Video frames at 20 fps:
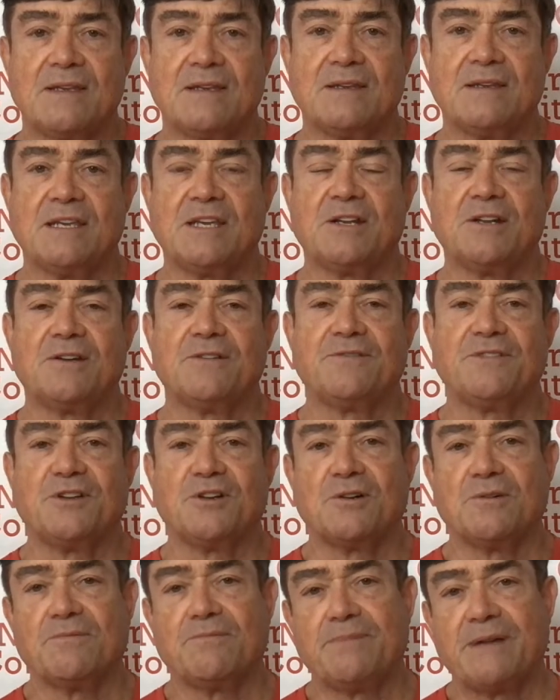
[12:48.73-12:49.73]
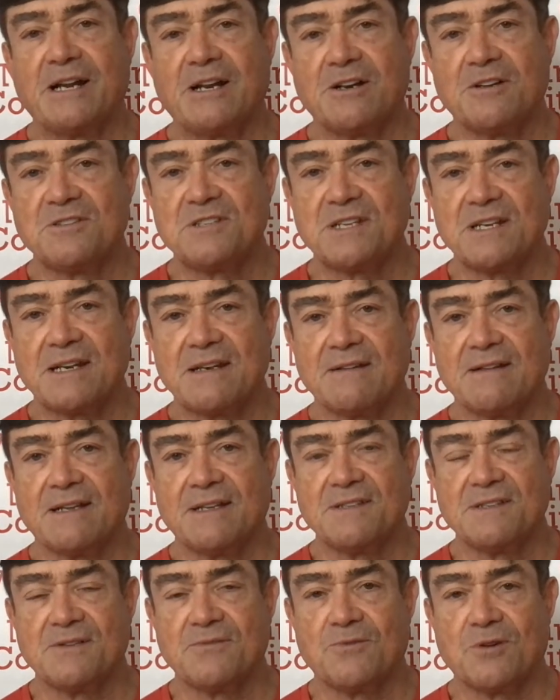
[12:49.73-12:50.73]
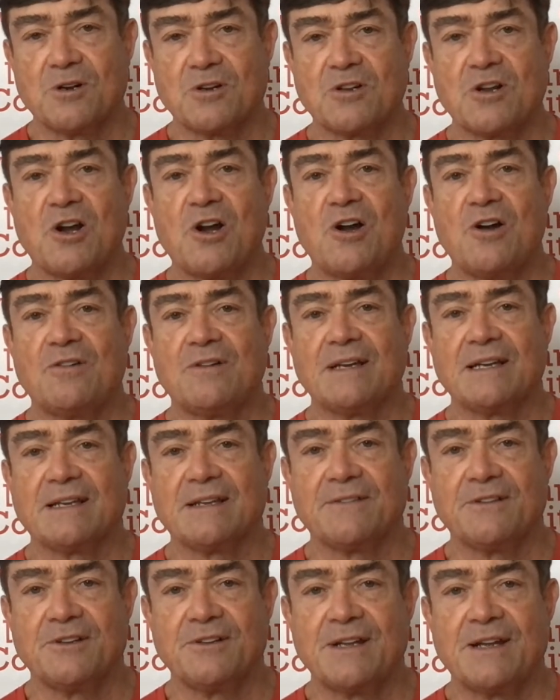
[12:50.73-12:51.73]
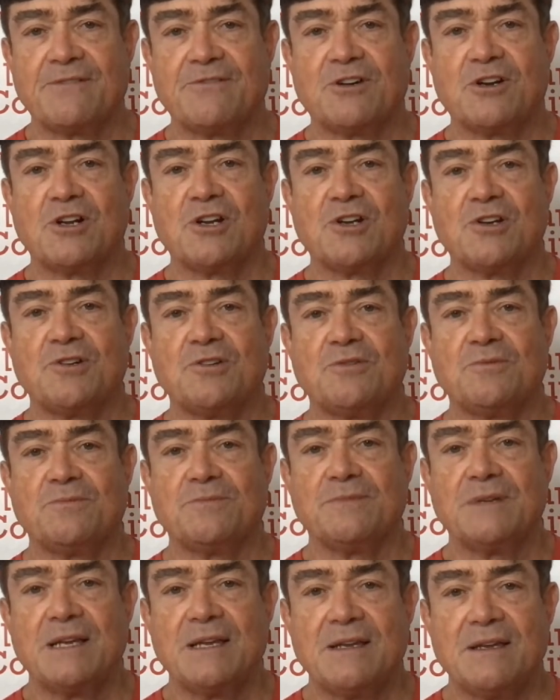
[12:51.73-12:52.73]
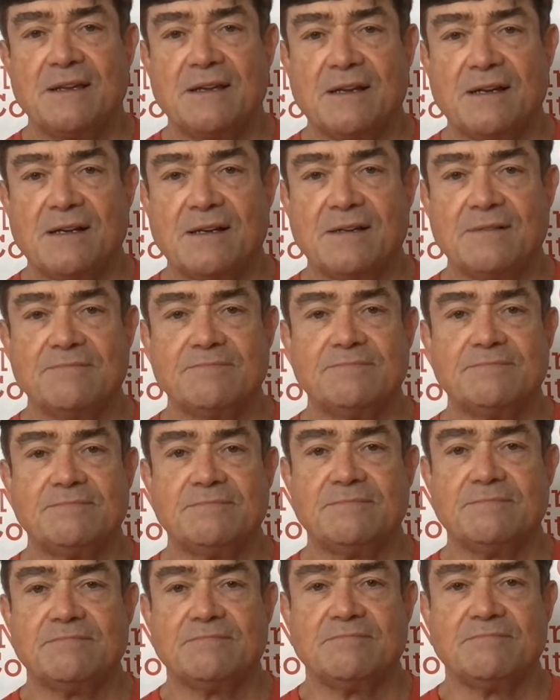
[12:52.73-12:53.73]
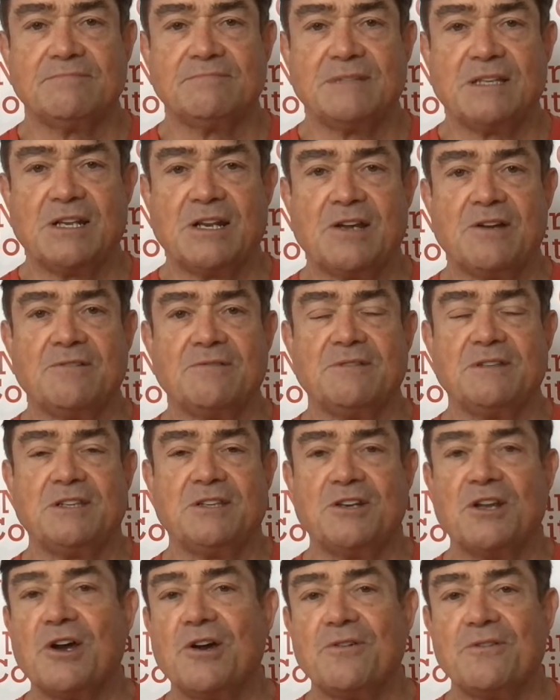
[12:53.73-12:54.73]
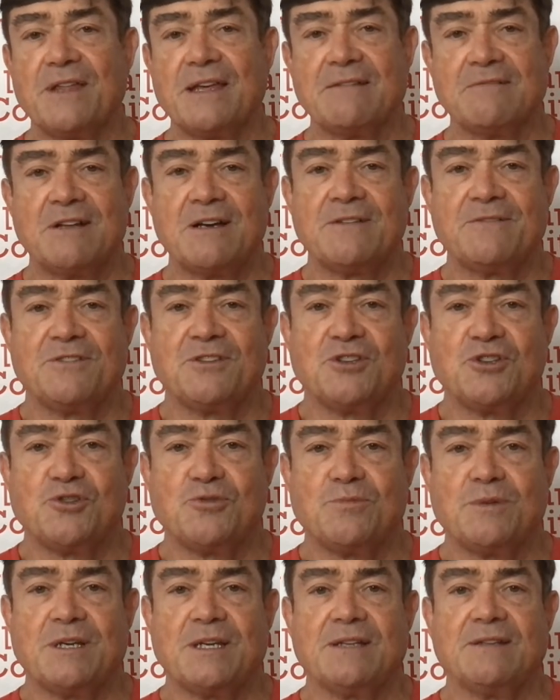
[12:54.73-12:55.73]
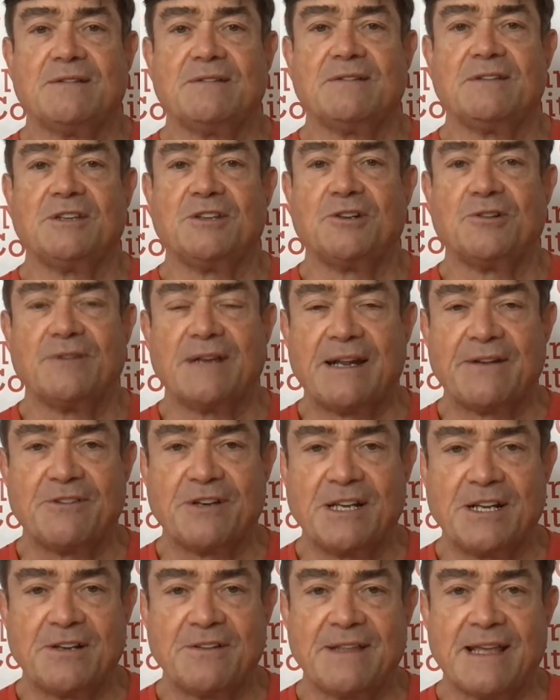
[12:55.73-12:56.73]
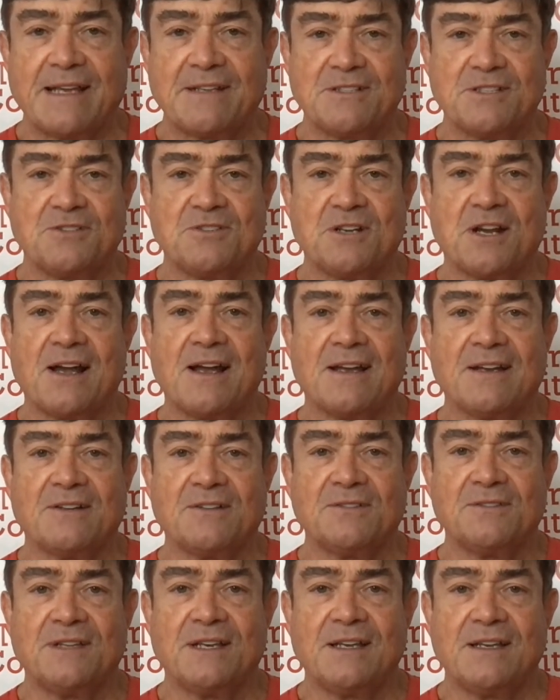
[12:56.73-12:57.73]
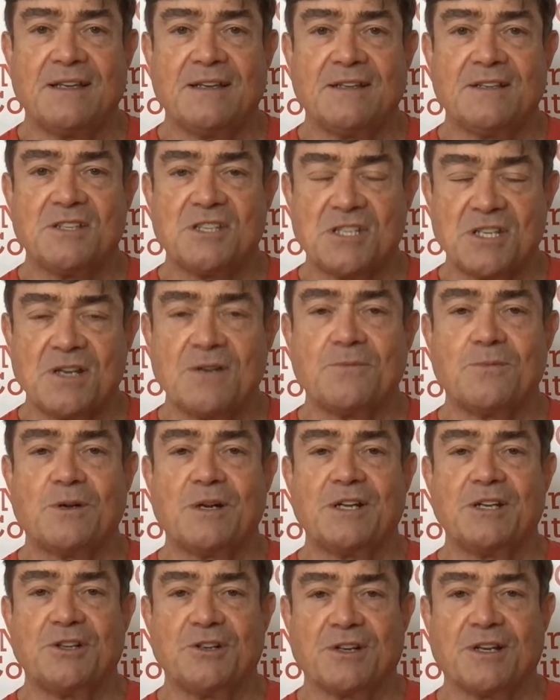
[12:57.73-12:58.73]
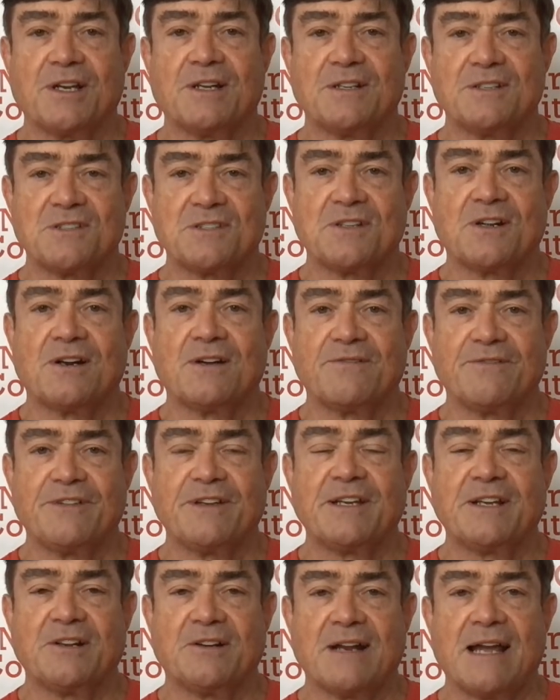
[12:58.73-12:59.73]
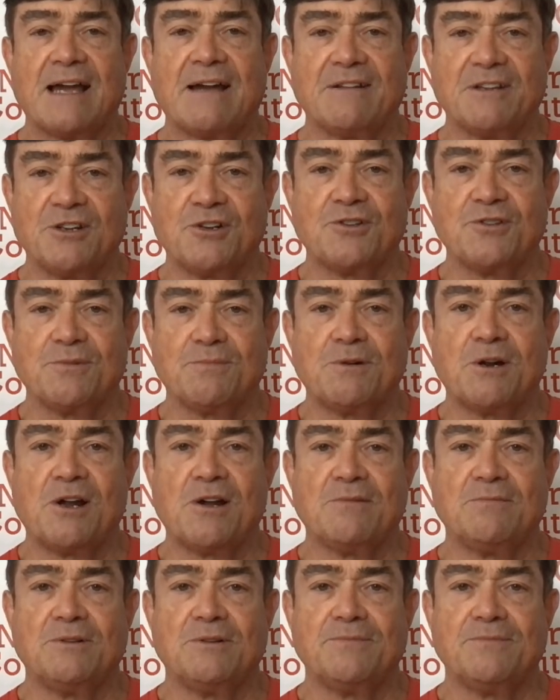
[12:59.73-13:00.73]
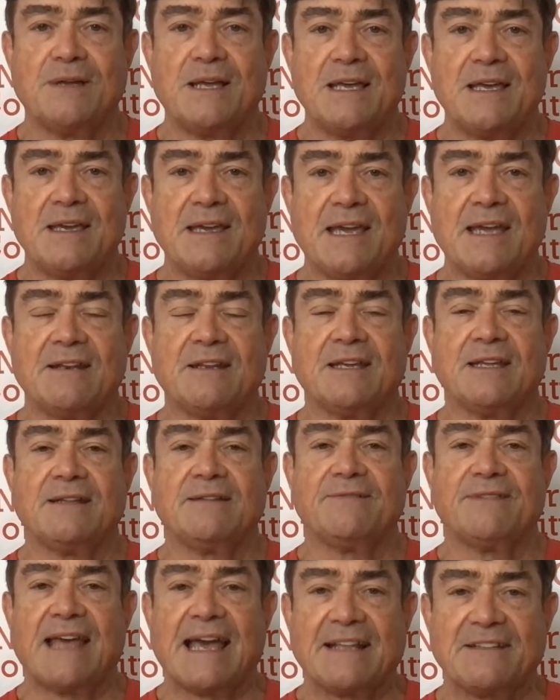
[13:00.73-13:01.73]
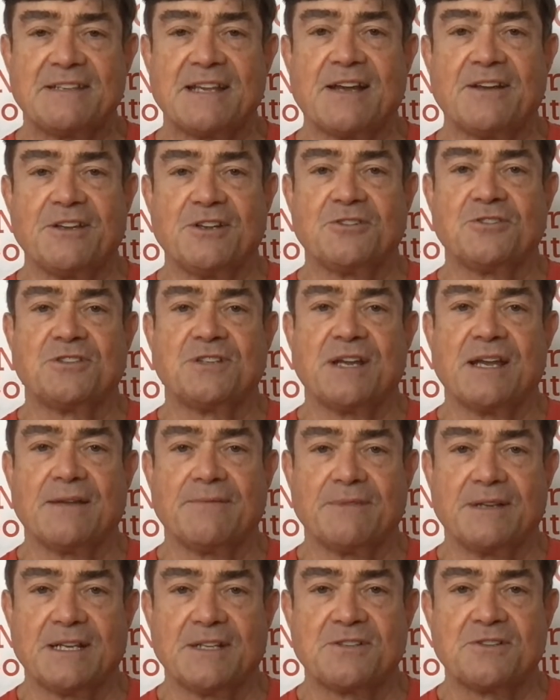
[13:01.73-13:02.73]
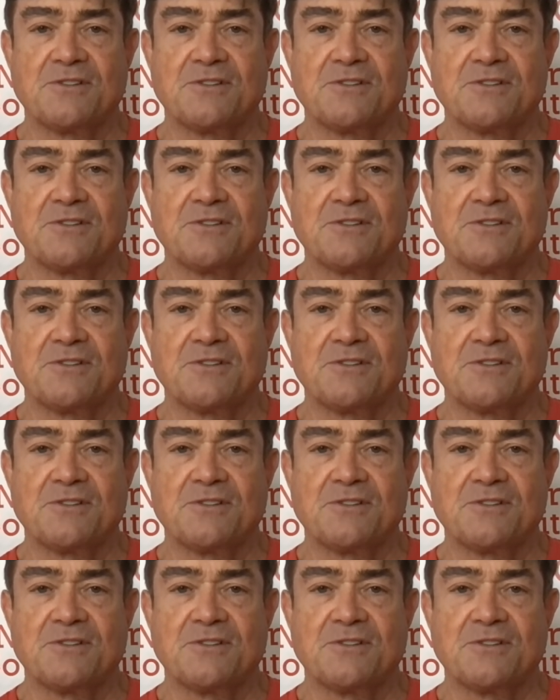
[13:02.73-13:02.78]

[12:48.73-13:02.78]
If your parents is a workaholic and they're never home, they love you, but you don't ever hear that as a child. Somewhere you're going to start figuring out you're the problem. And that's how your shame gets